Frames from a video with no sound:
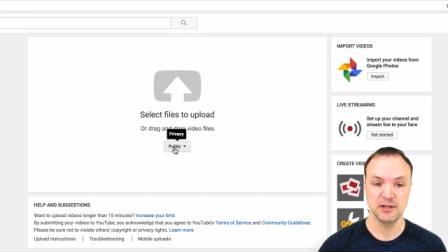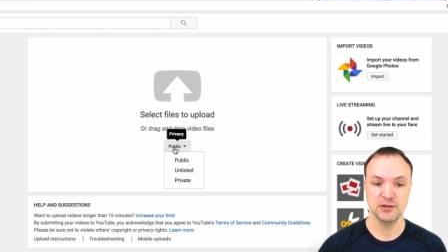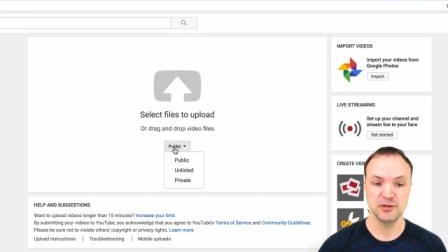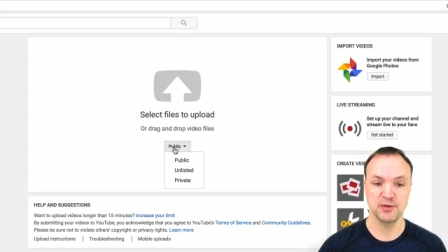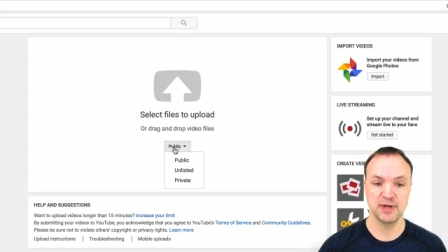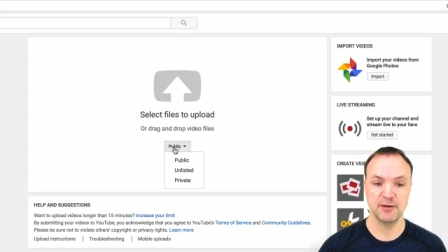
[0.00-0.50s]

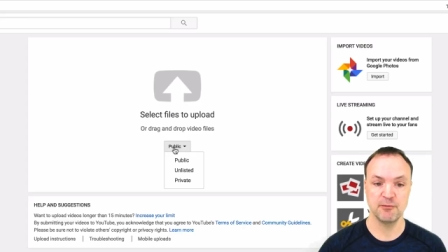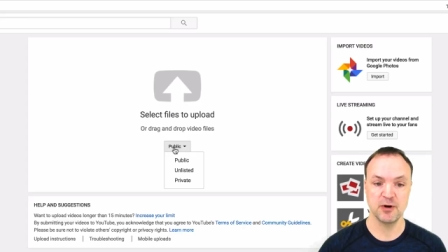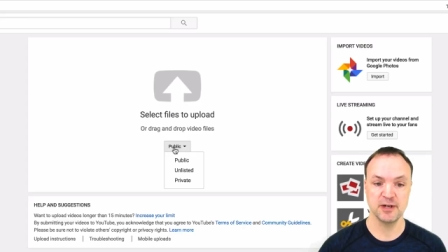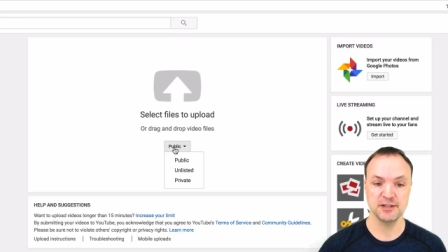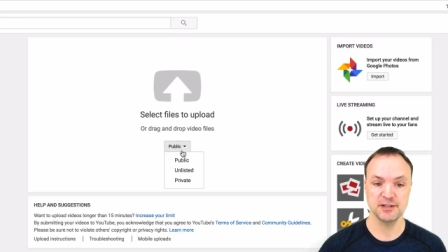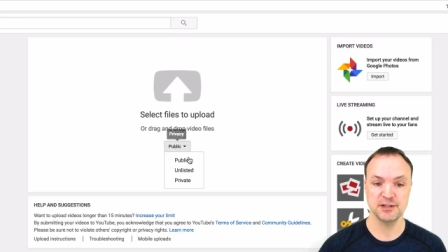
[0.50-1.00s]
Do I
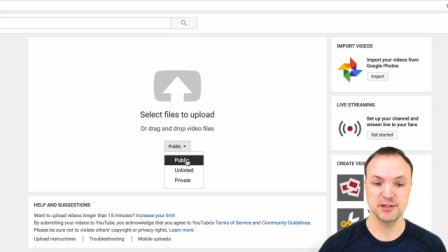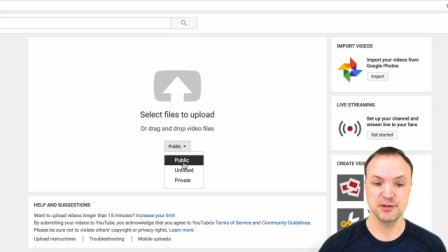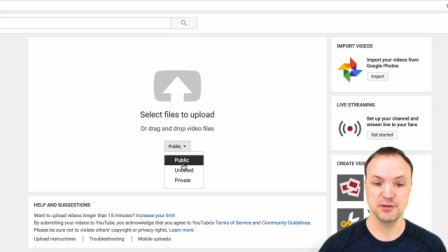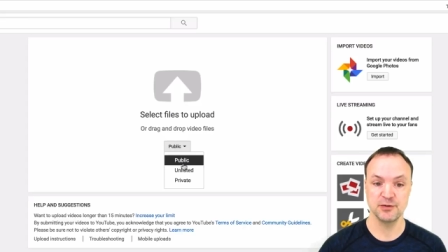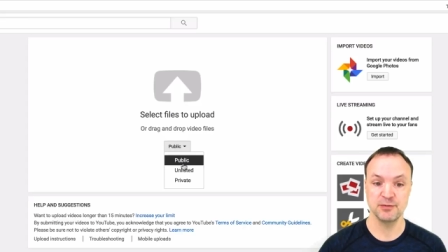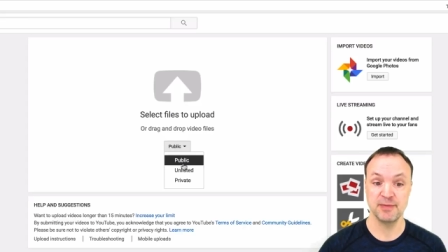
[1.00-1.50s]
want
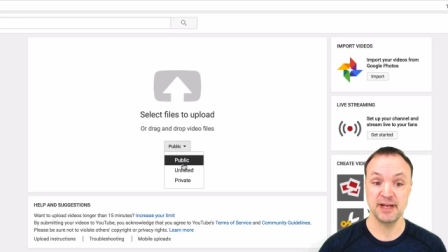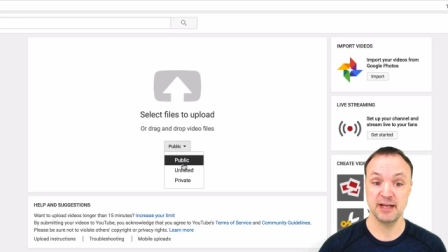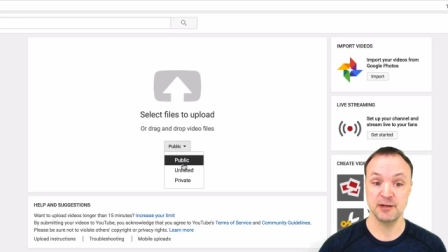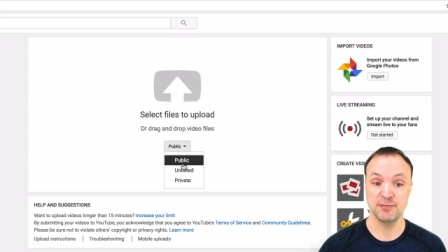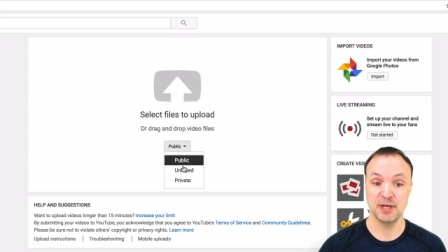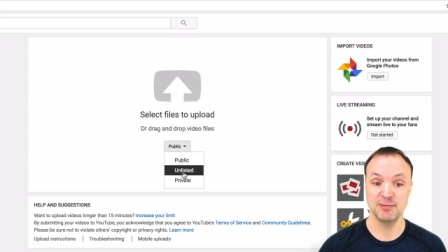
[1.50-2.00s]
to make
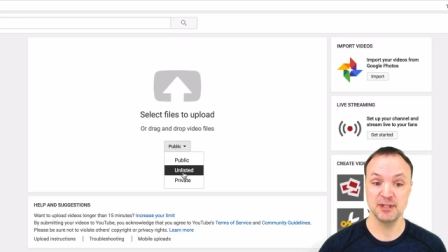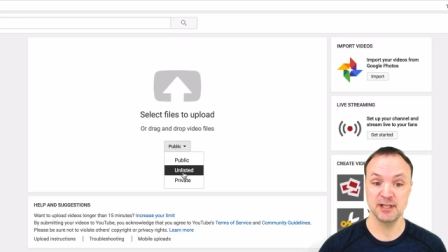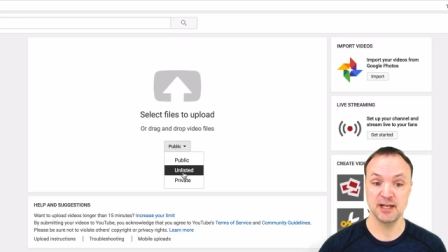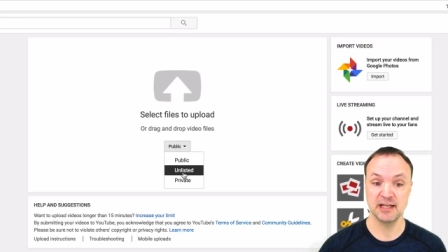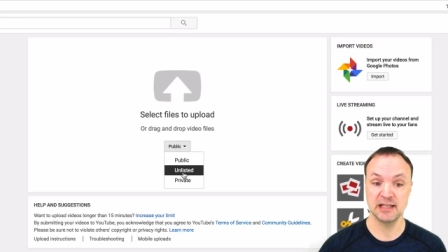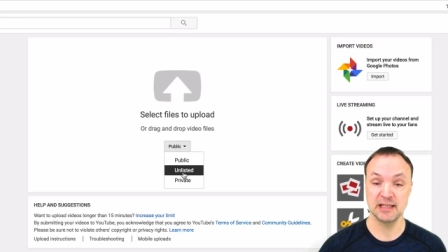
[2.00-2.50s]
it public,
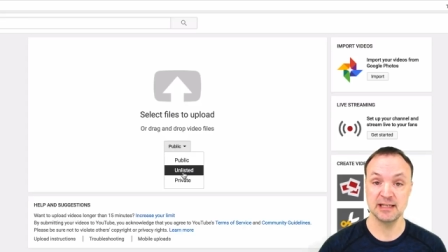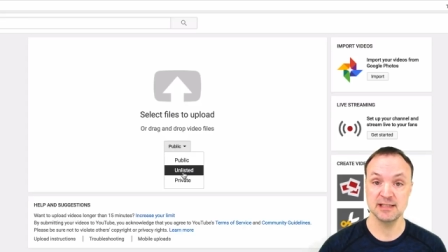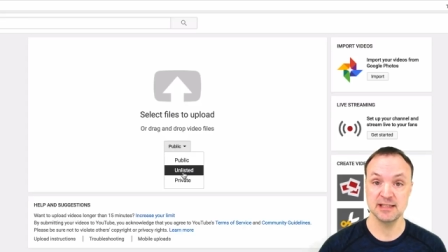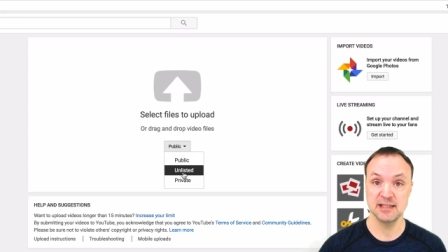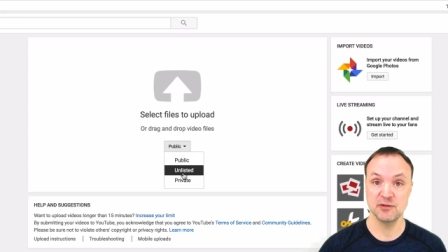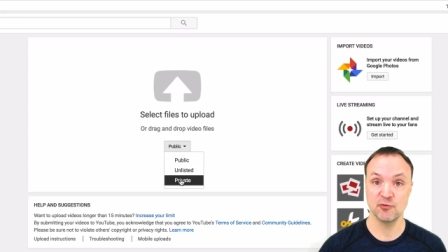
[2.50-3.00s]

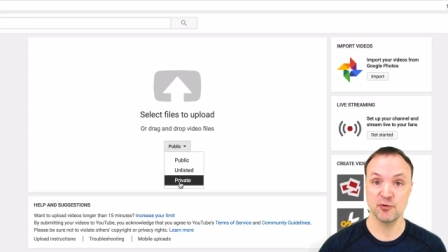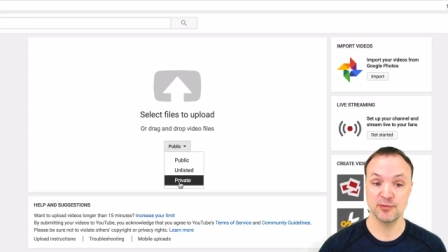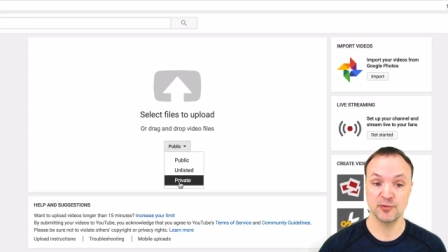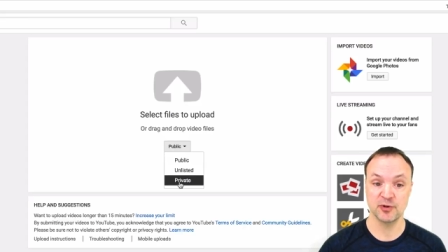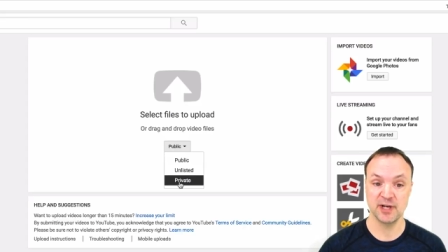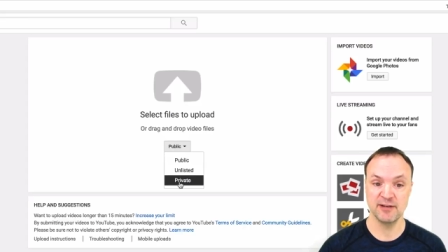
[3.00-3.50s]
unlisted, or
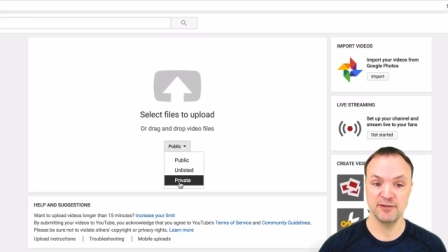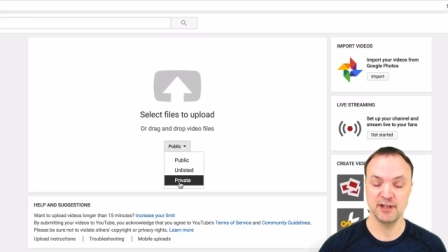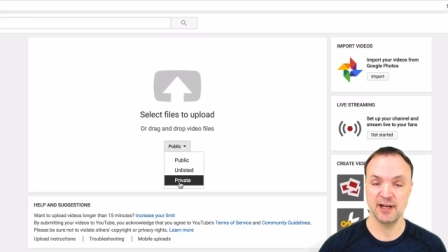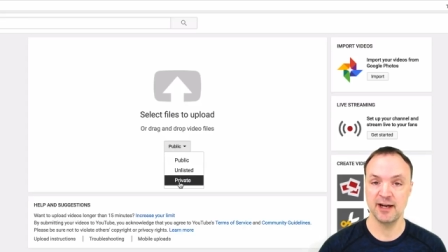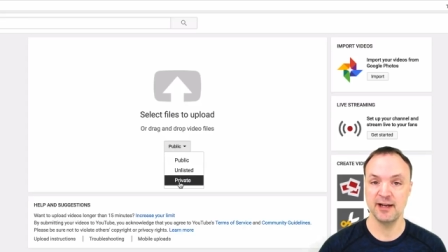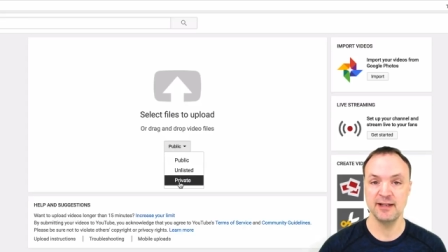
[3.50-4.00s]
private?
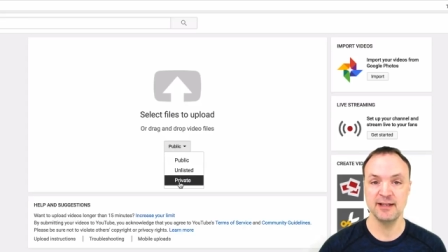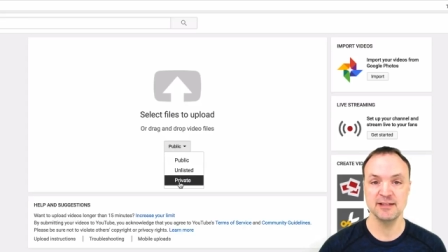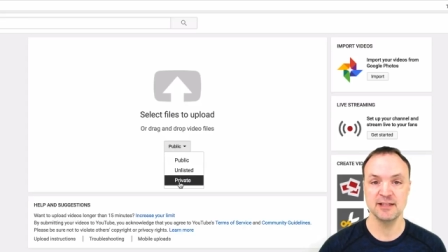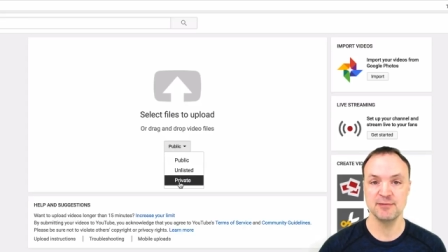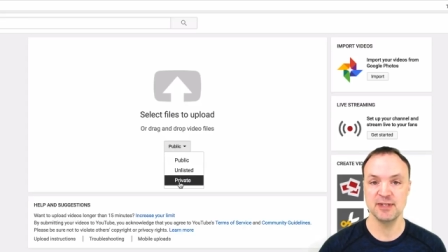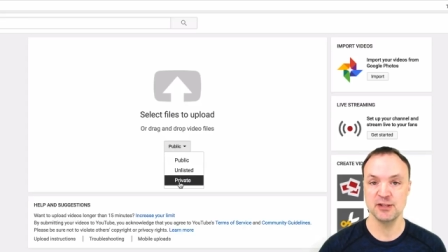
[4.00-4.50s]
Any of these
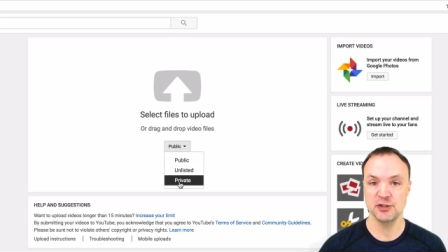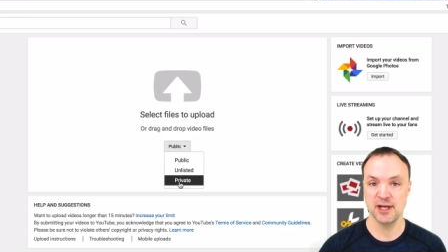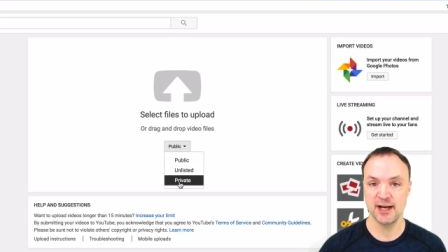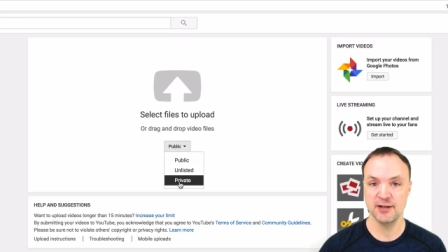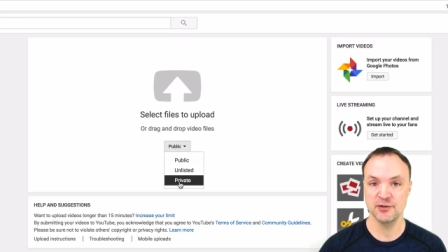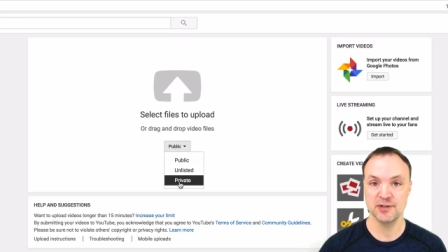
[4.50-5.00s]
can be
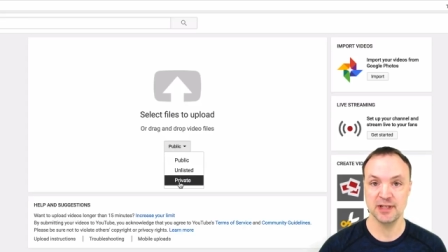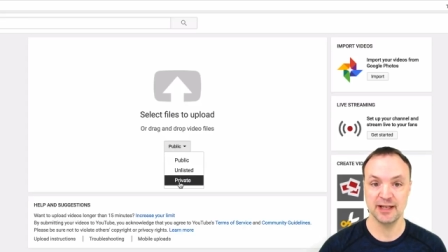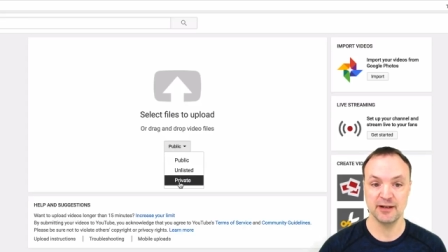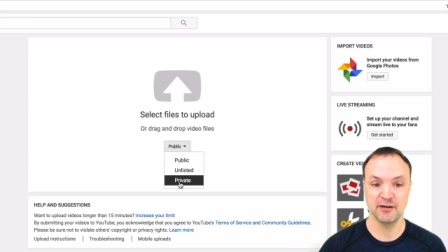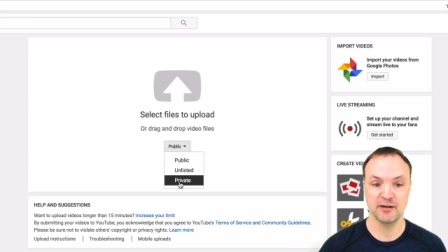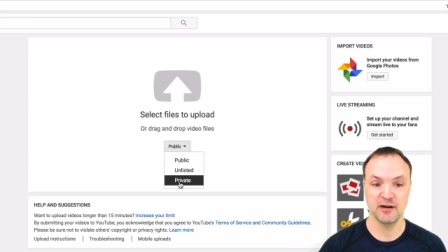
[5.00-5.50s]
changed
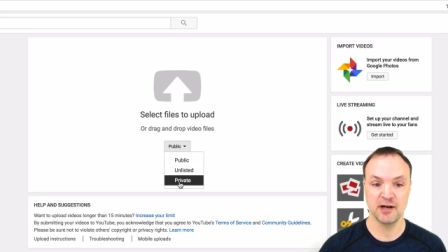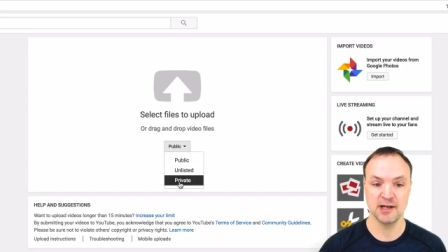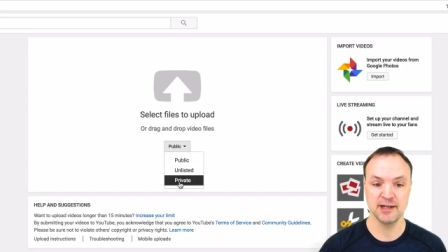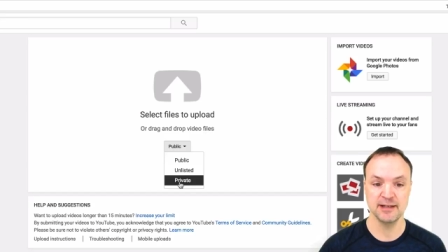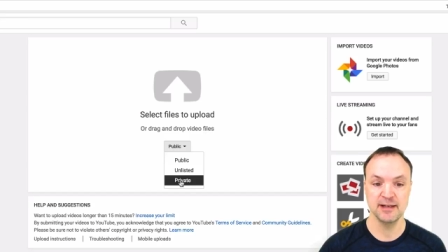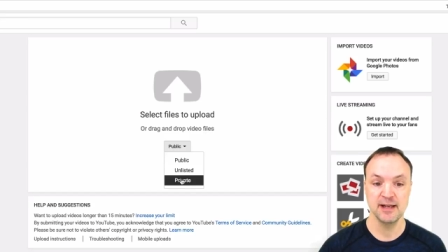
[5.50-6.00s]
later
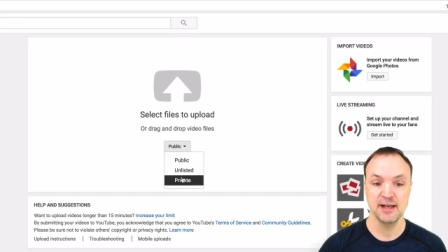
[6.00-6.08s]
on.